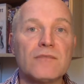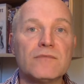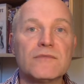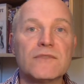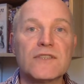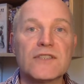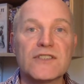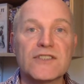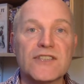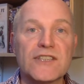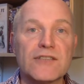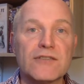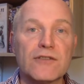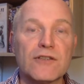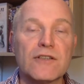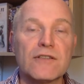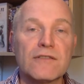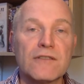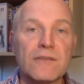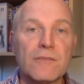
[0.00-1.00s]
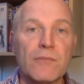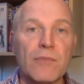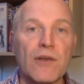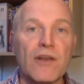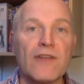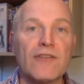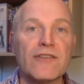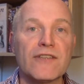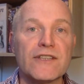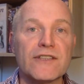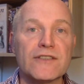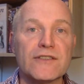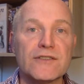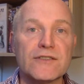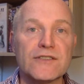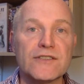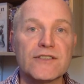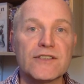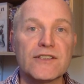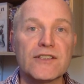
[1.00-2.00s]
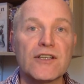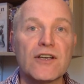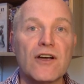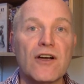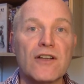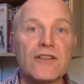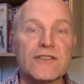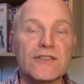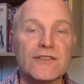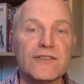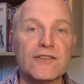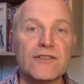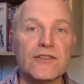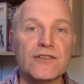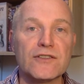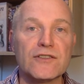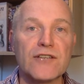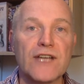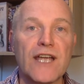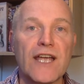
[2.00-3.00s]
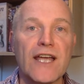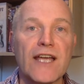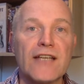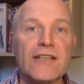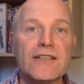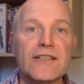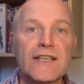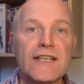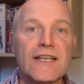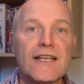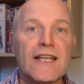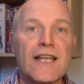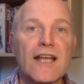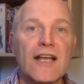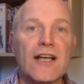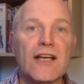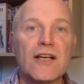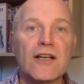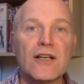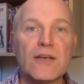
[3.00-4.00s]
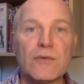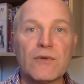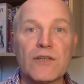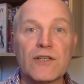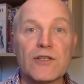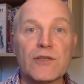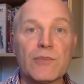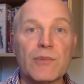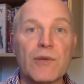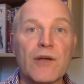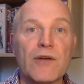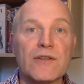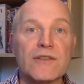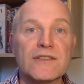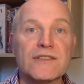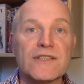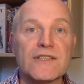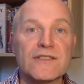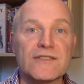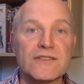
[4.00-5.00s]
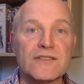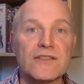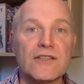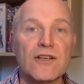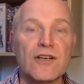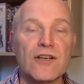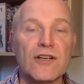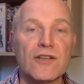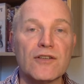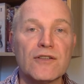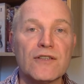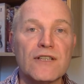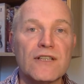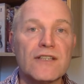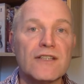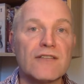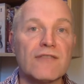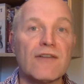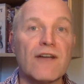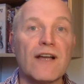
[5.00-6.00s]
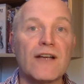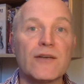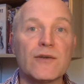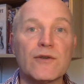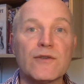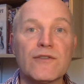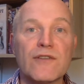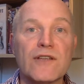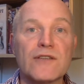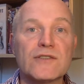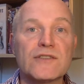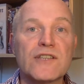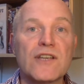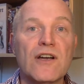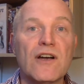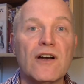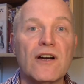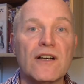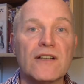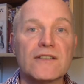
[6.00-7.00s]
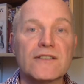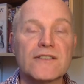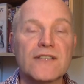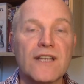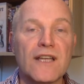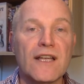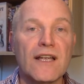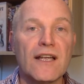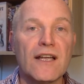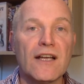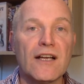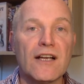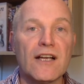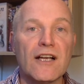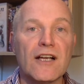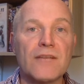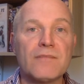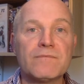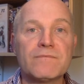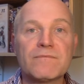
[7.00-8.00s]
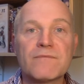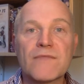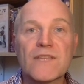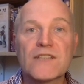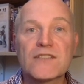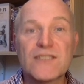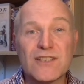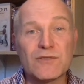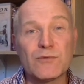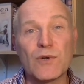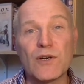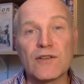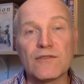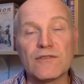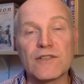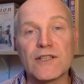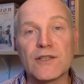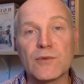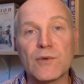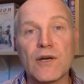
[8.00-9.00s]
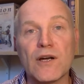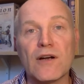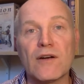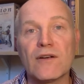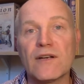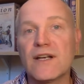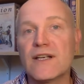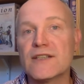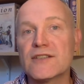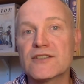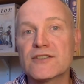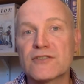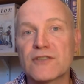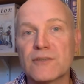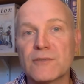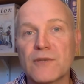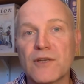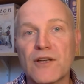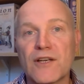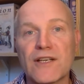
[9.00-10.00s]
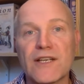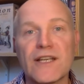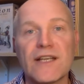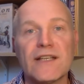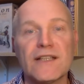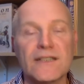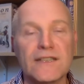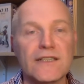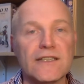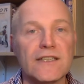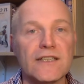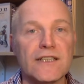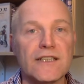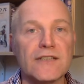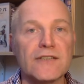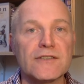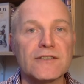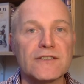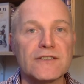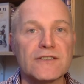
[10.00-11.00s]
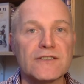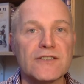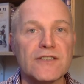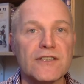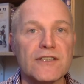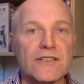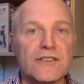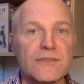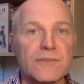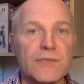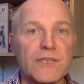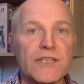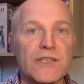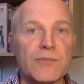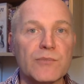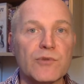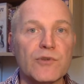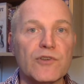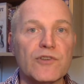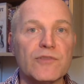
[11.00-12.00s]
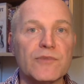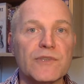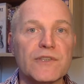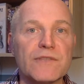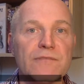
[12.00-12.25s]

the secret bluffing, using the cards that you've got in your hand, where your opponent doesn't know the value of those cards. So it worked really well, and it streamlined it, and it certainly is a big improvement.